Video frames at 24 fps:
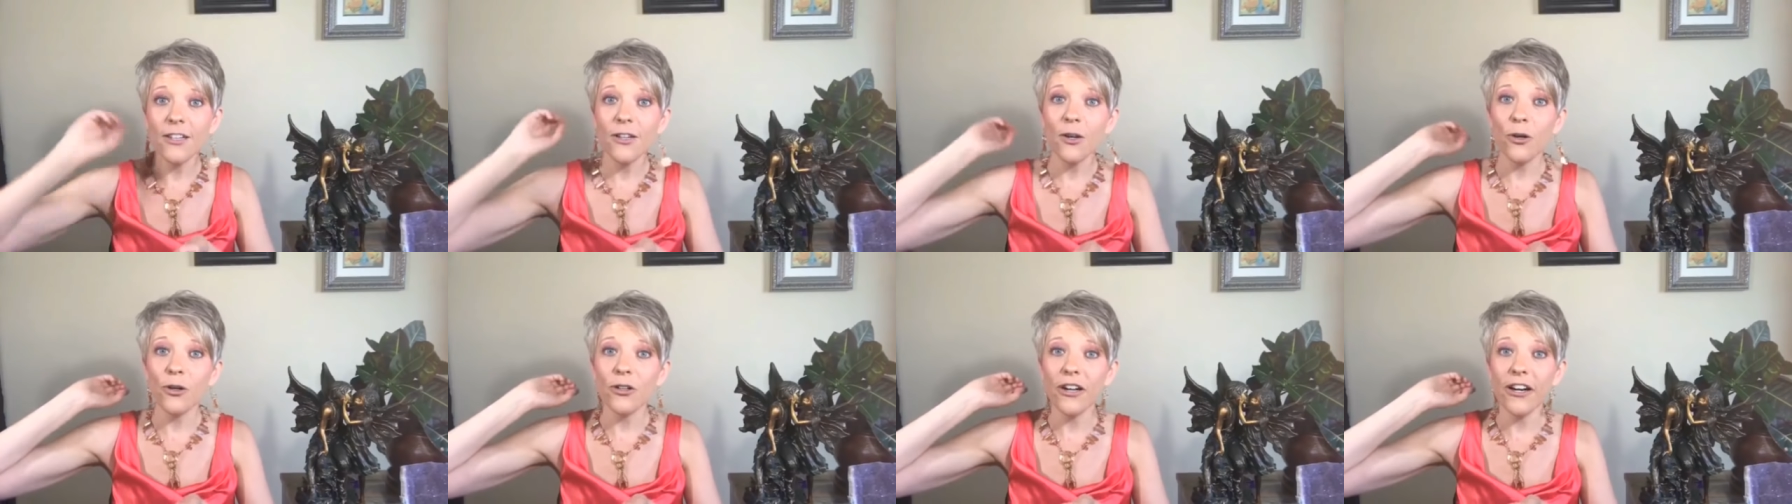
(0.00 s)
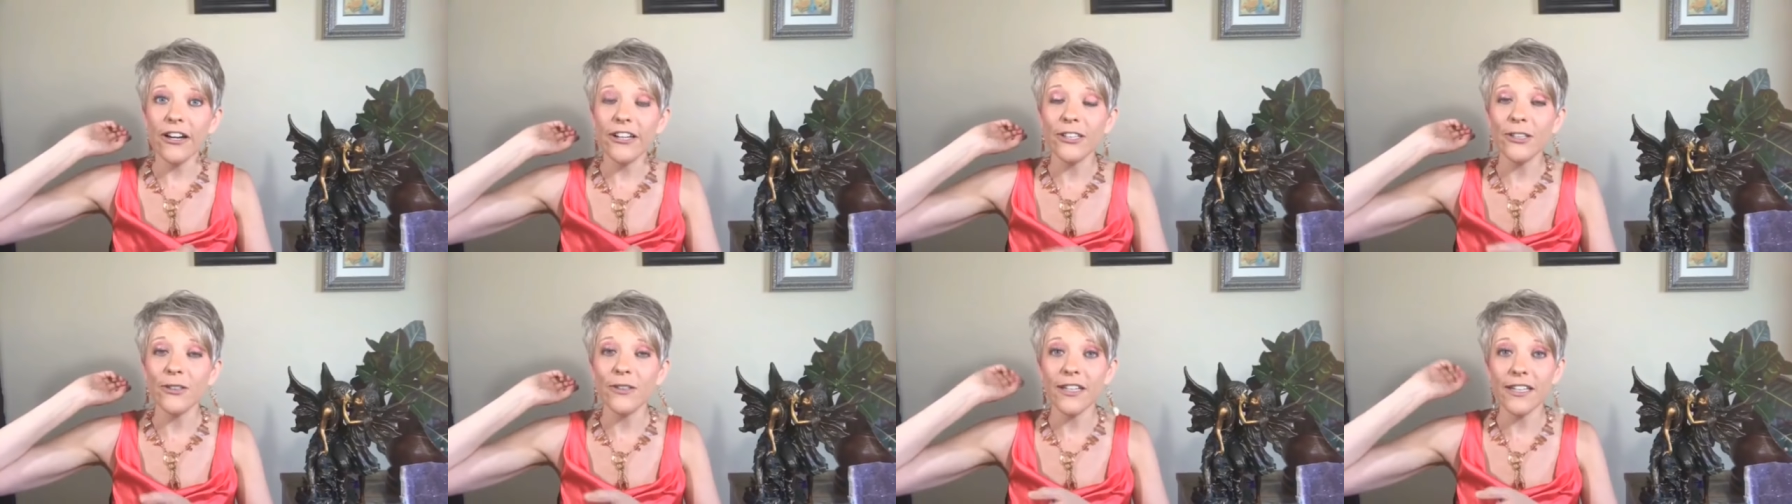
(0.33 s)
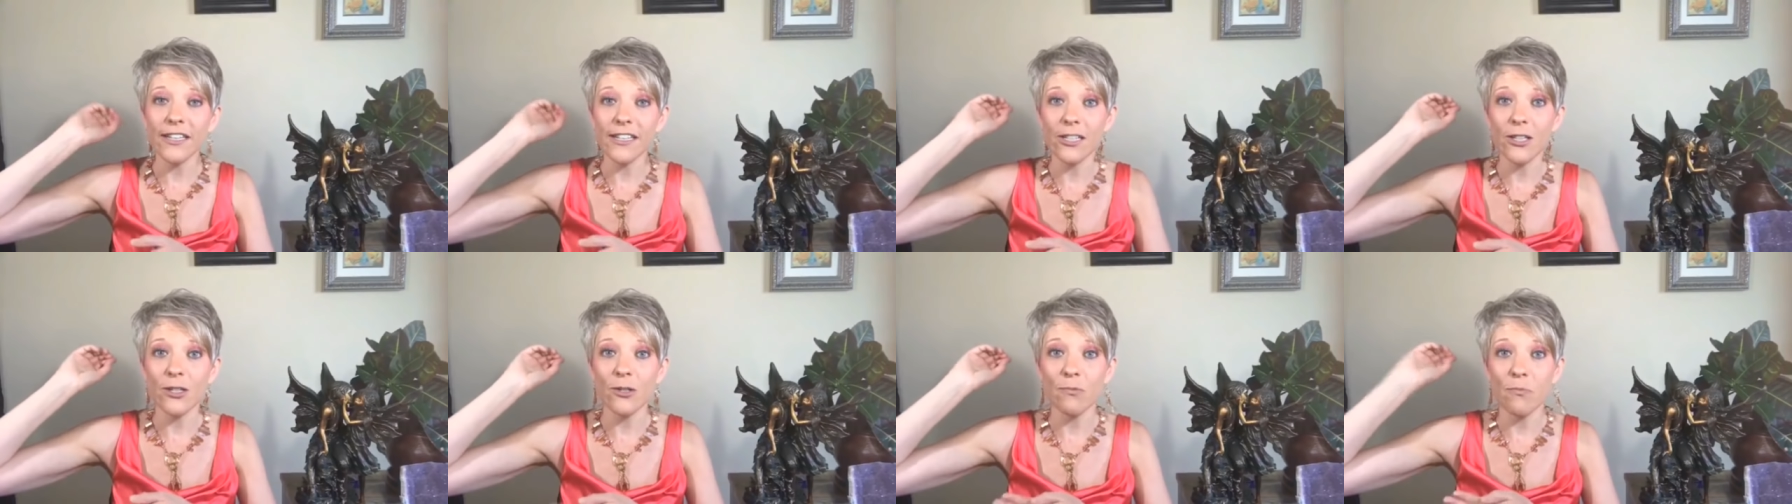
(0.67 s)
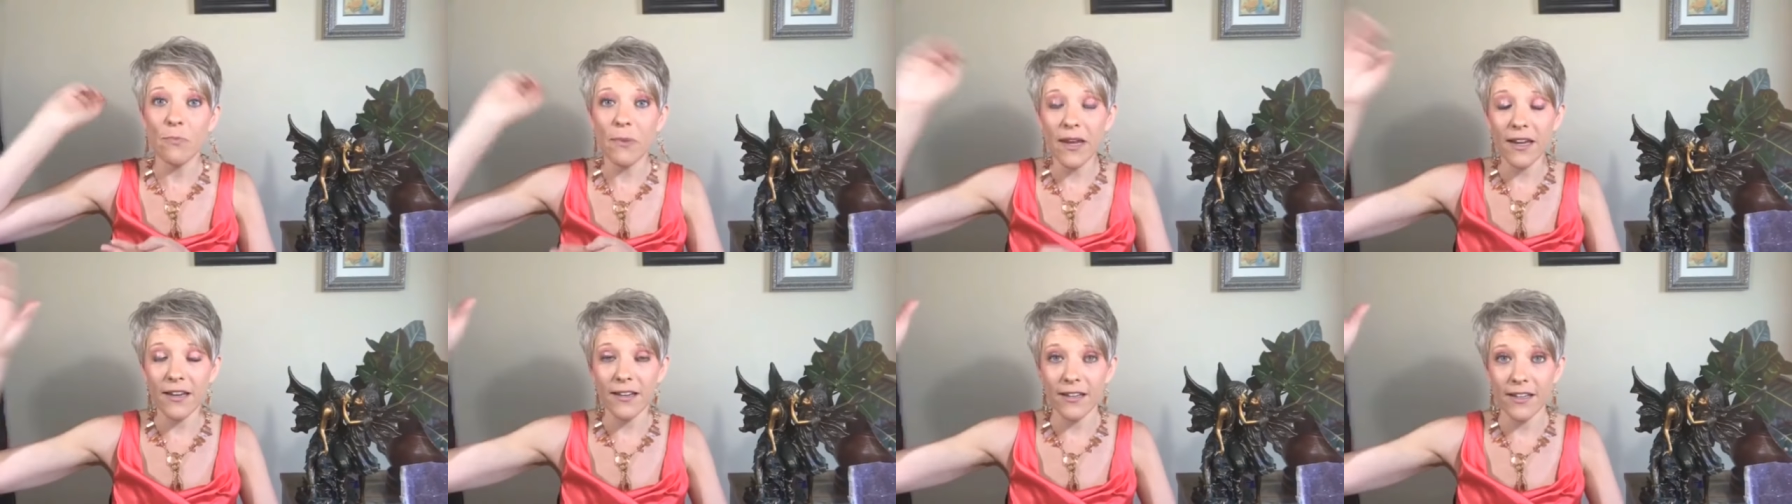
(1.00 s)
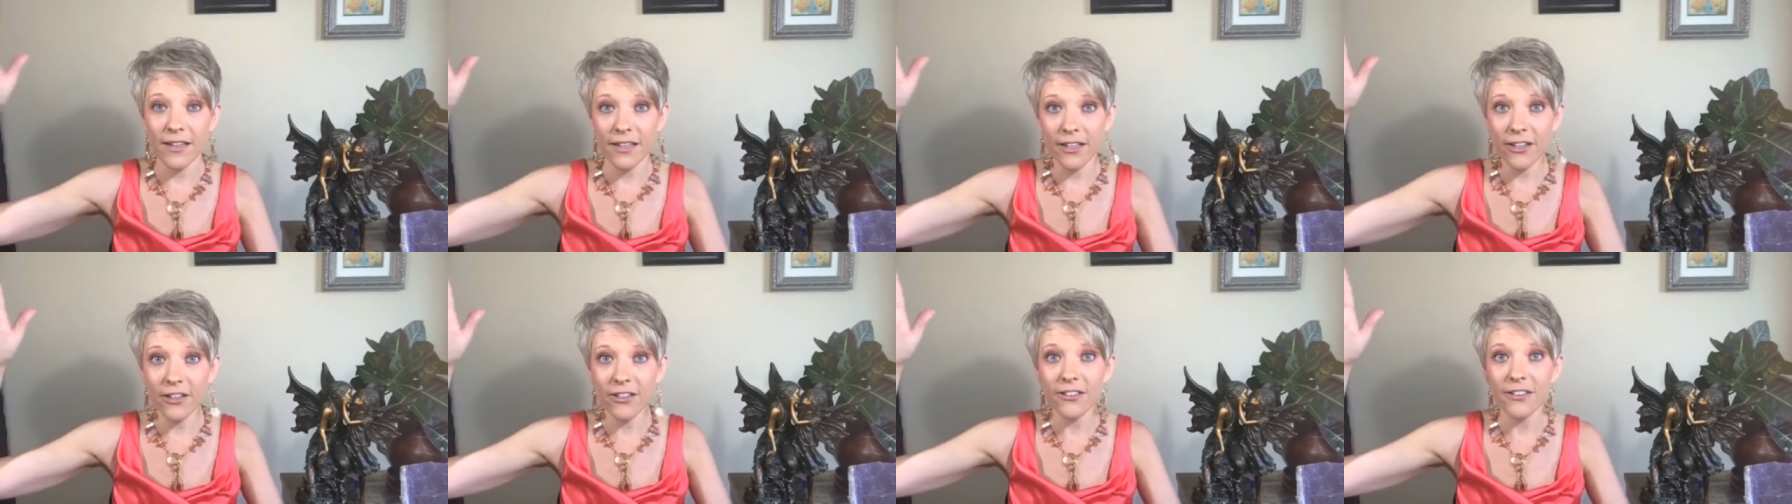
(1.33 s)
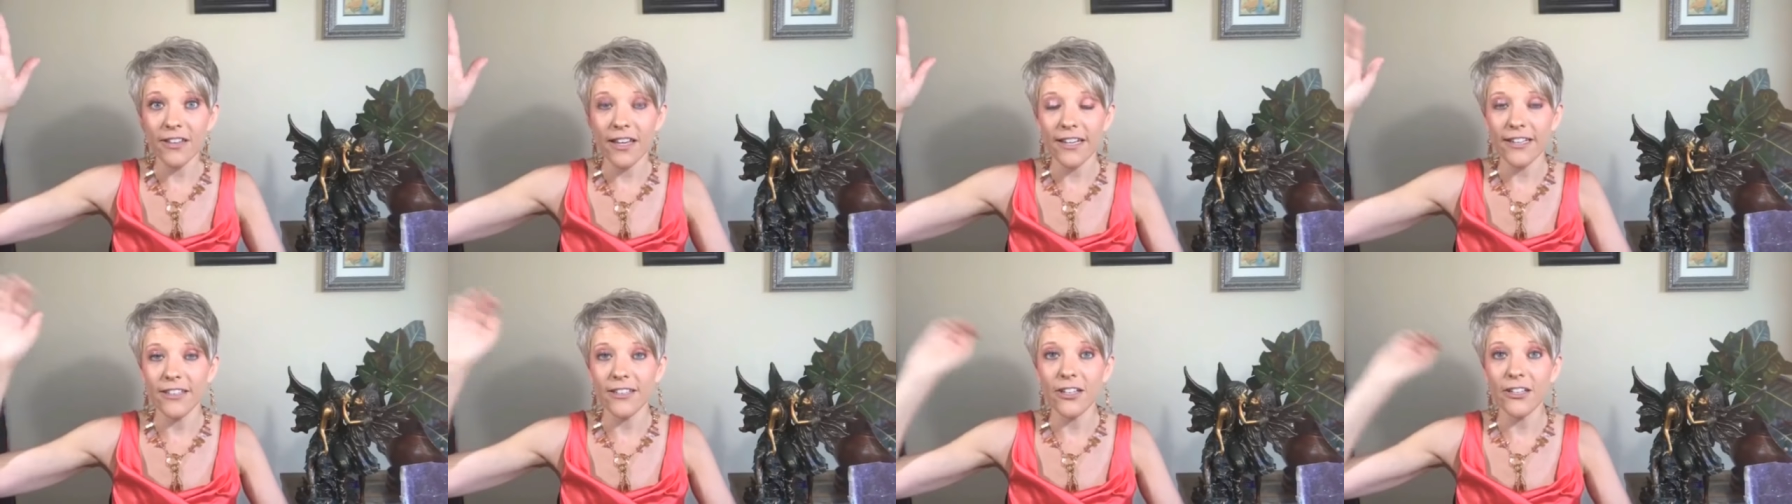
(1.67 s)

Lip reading: Or are you expanding your light?